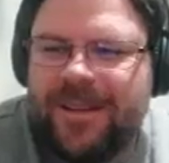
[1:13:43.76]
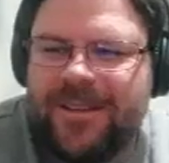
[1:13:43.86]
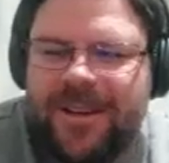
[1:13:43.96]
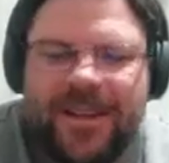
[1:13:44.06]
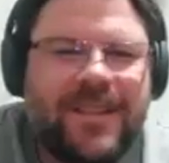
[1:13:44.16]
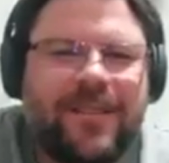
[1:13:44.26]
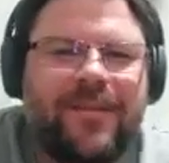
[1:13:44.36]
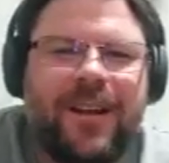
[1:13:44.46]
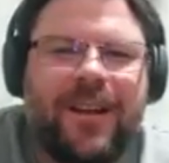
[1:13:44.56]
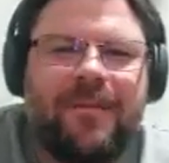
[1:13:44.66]
it's nice to
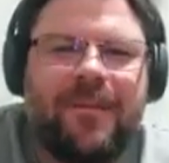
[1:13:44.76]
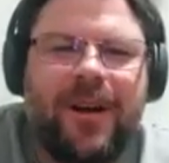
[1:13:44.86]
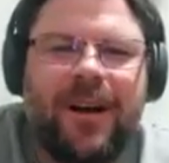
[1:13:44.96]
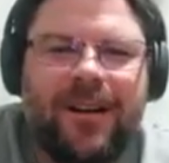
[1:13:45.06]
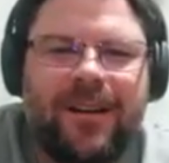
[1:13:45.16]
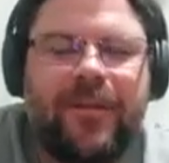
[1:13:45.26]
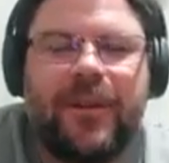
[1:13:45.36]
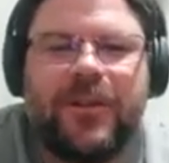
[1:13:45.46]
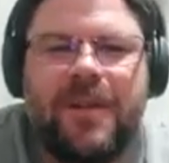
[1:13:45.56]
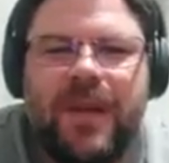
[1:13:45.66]
finally
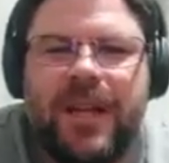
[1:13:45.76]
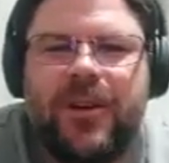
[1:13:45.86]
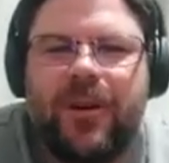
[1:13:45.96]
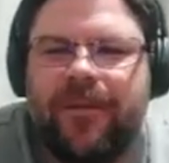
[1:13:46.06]
unofficially meet you.